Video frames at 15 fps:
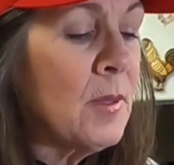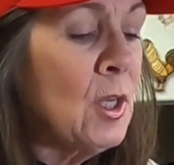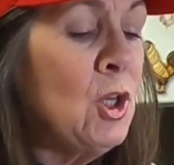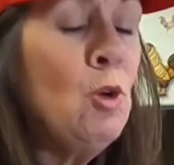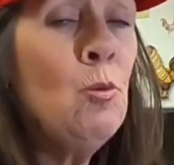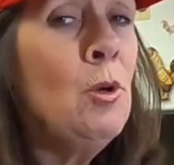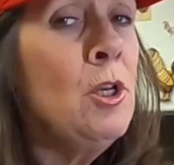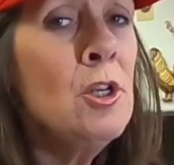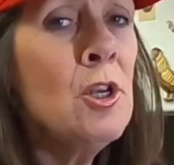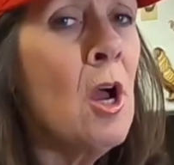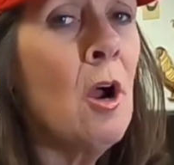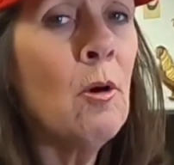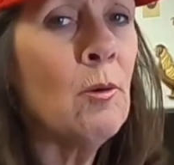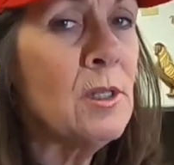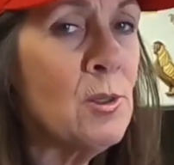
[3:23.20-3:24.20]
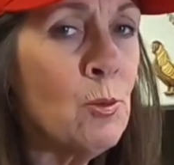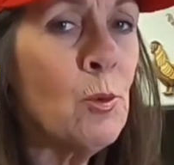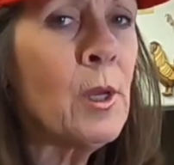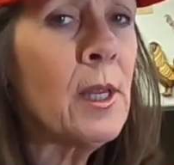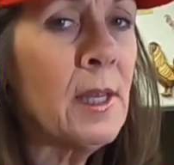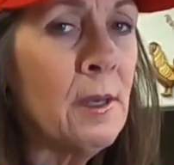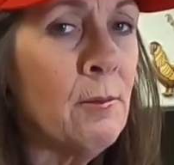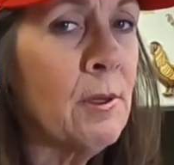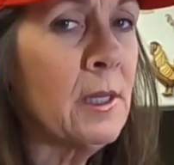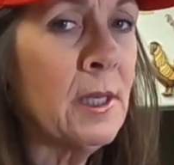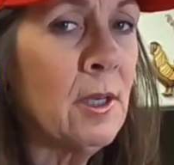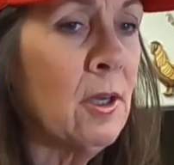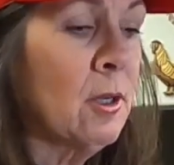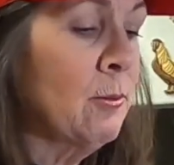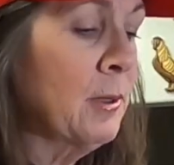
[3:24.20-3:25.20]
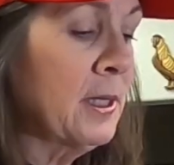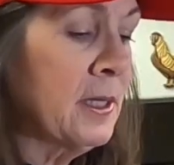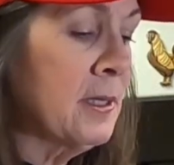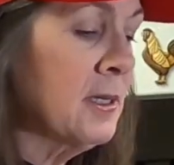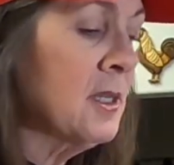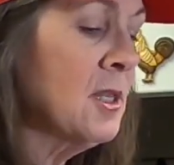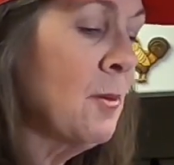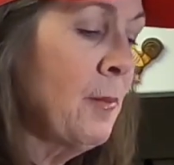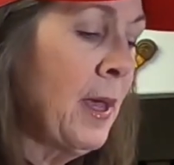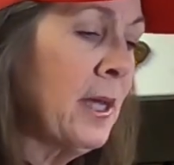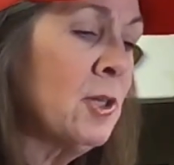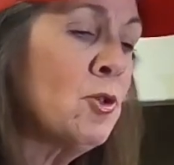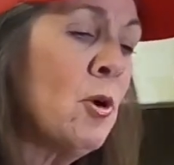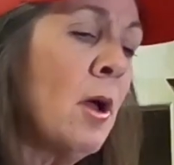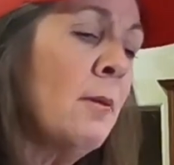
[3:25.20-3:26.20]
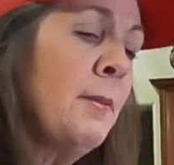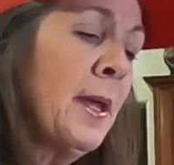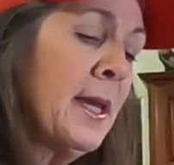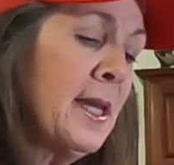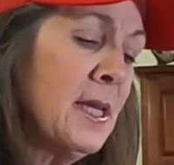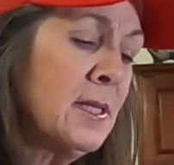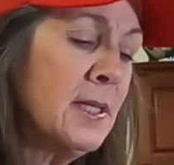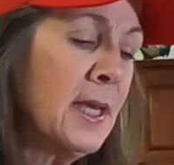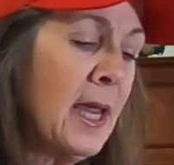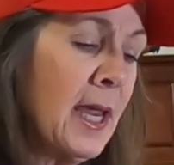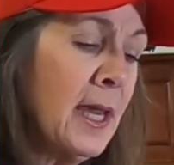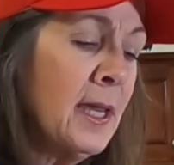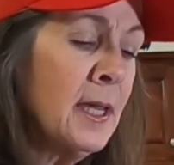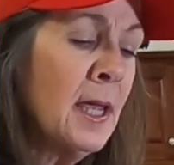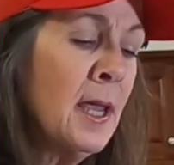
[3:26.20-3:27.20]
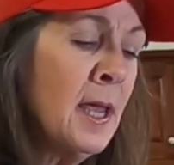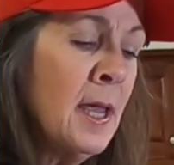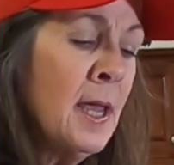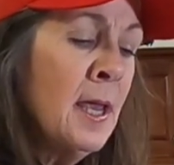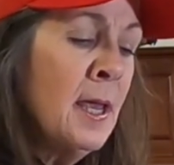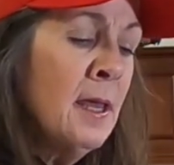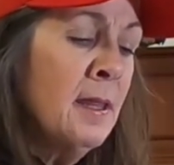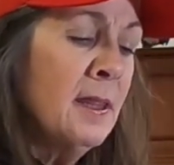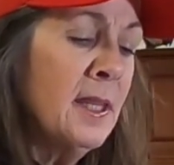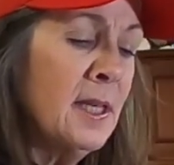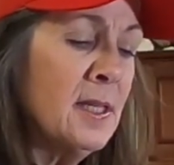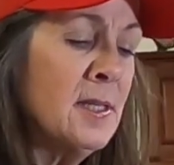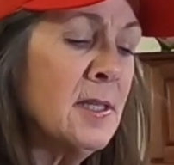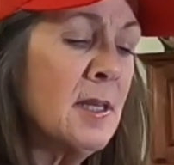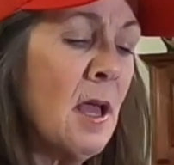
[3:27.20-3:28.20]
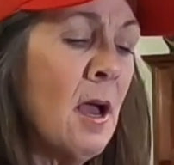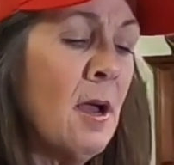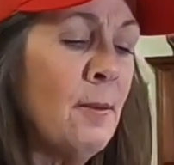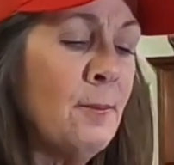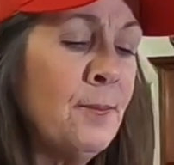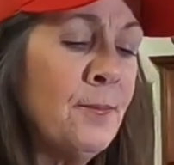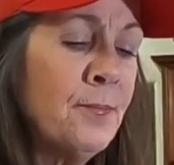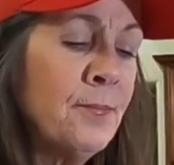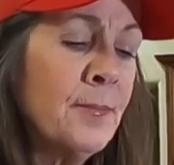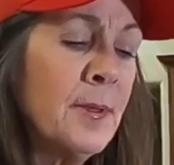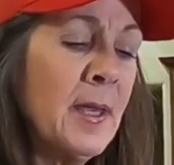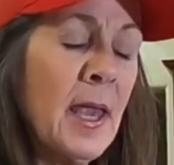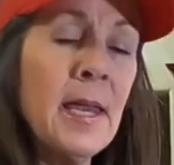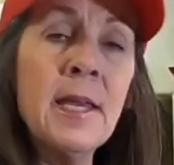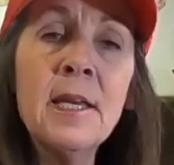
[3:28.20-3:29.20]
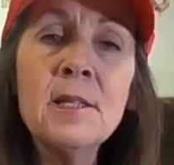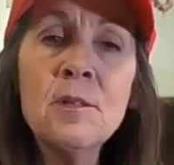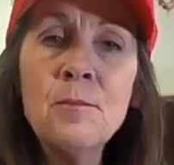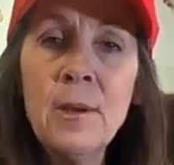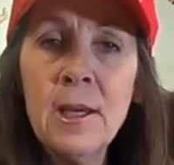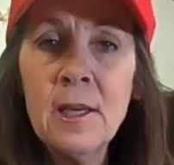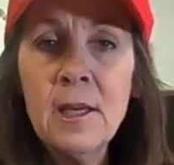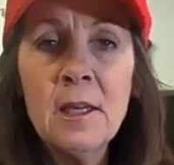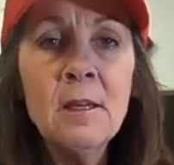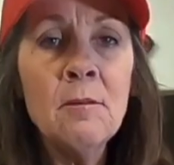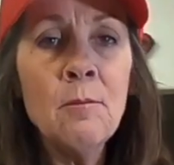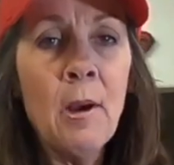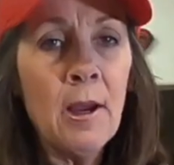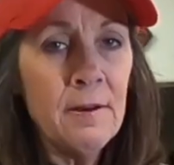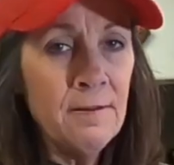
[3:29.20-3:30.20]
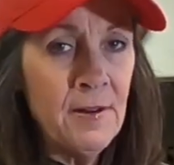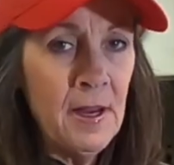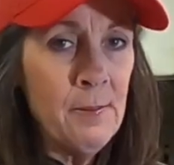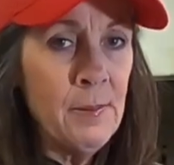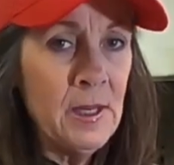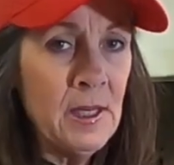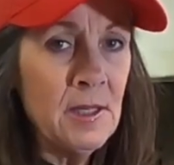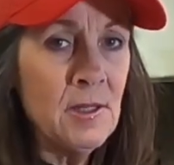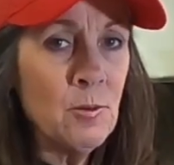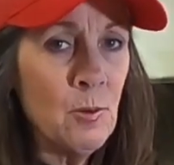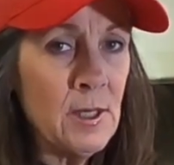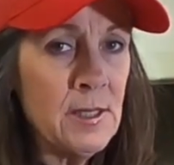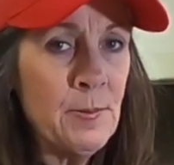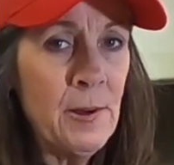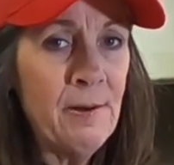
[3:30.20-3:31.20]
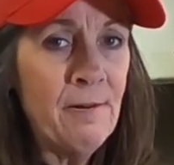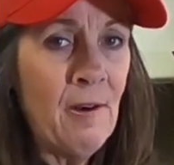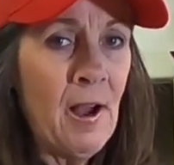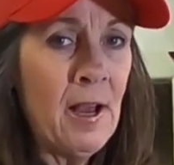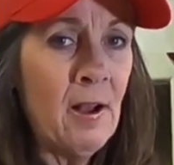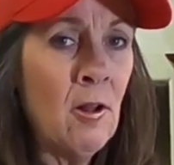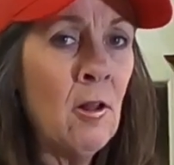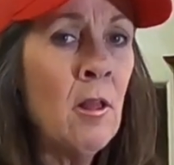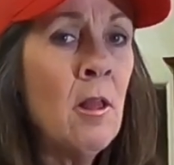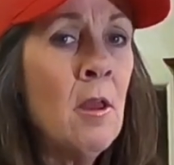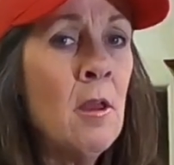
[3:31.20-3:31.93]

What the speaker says: you wouldn't know. It's really, really good. But this is the Megatron mayonnaise cake. This cake has been in my family's recipe file